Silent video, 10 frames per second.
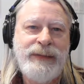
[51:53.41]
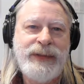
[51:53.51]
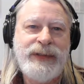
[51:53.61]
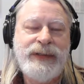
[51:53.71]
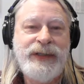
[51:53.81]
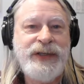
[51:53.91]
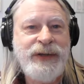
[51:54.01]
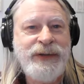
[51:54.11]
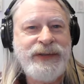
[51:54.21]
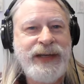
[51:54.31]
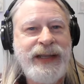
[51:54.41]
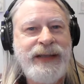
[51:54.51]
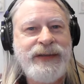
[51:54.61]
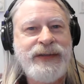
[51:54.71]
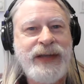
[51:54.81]
which, did you know today
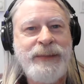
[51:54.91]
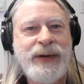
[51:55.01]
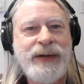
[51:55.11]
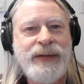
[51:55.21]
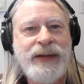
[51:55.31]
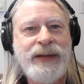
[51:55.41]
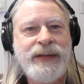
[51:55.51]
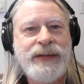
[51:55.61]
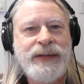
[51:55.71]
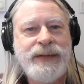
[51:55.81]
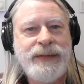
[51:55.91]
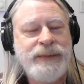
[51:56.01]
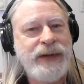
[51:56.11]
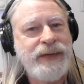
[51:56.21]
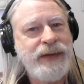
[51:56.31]
is Saint Barthol
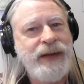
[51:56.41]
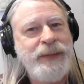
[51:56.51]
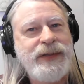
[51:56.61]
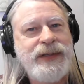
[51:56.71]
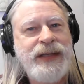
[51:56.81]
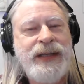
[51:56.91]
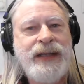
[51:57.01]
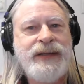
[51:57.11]
Bartholomew's Day?